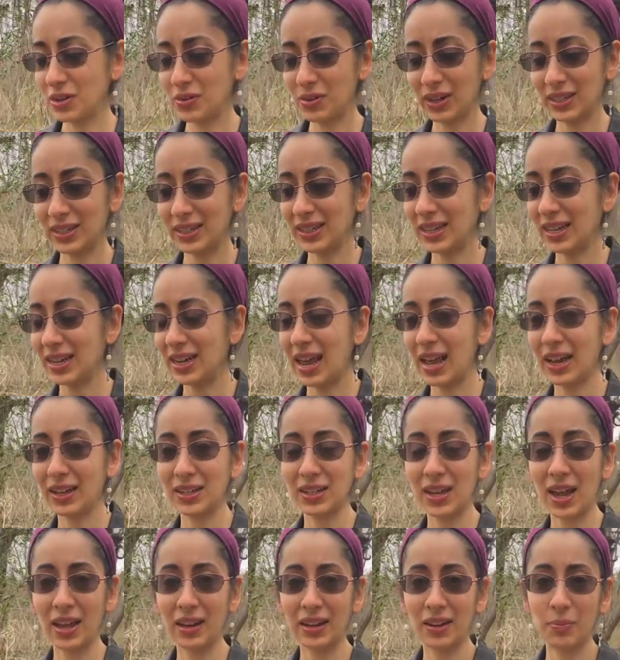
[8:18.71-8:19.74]
You get to
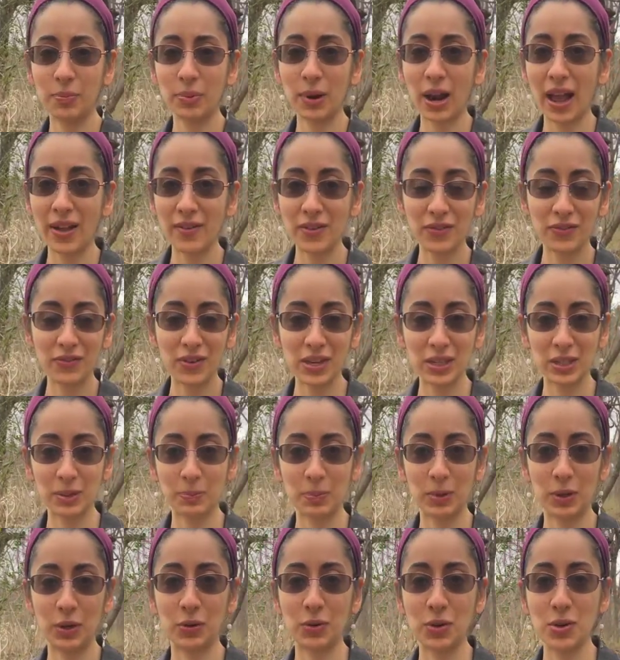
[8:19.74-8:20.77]
connect on a private
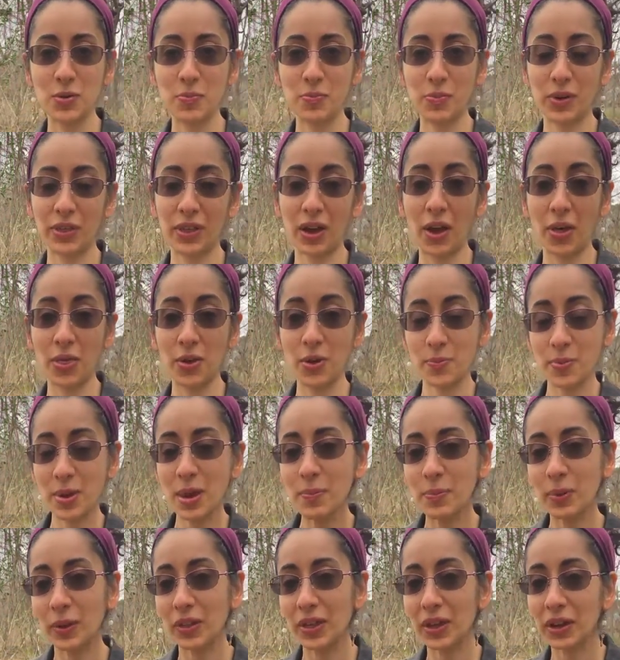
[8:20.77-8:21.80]
Facebook group with other
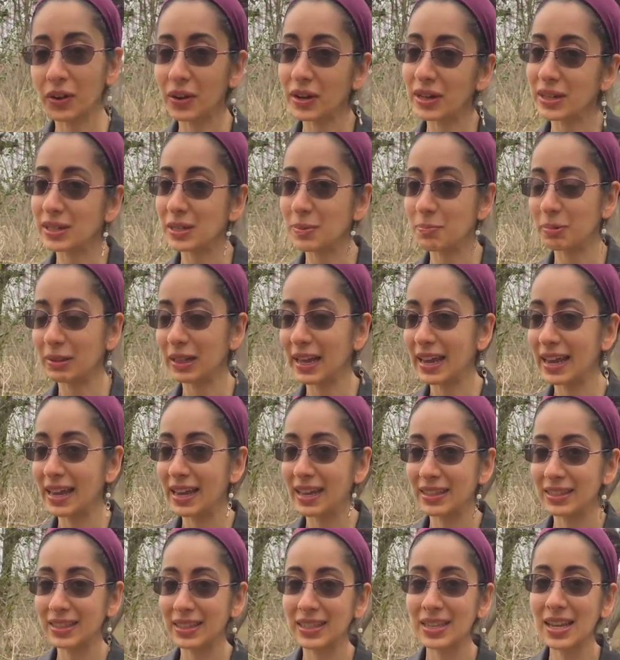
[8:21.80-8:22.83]
people that are into
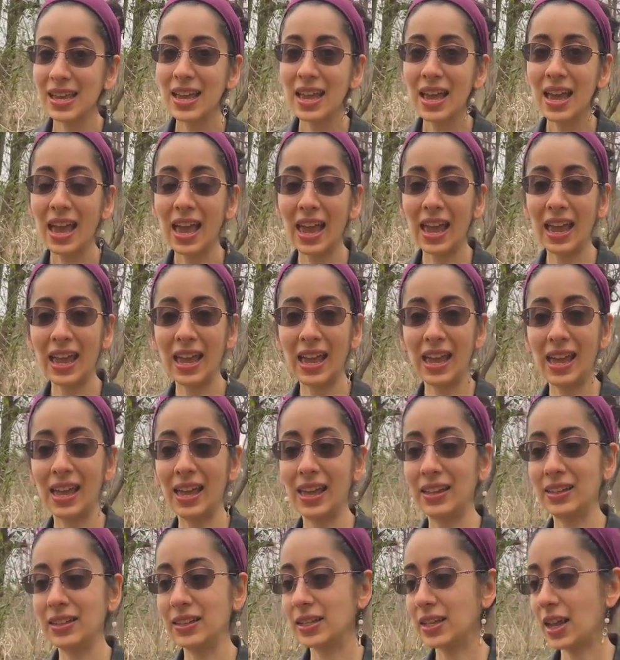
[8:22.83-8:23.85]
plants.
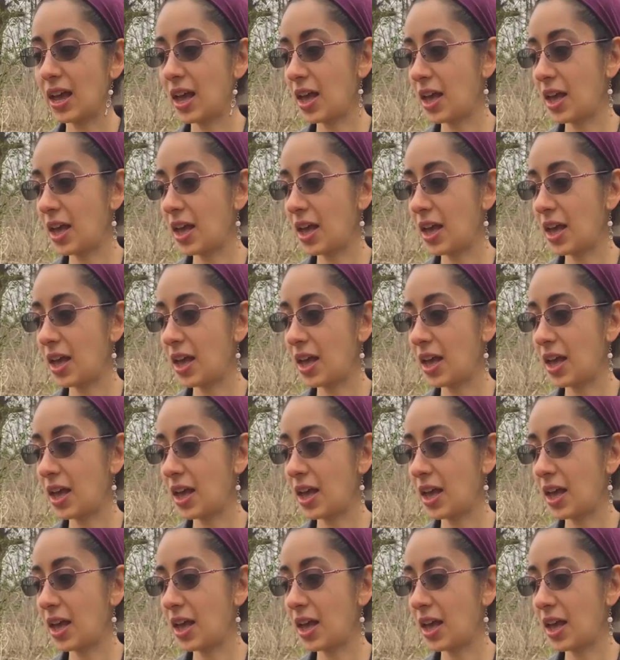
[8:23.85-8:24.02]
And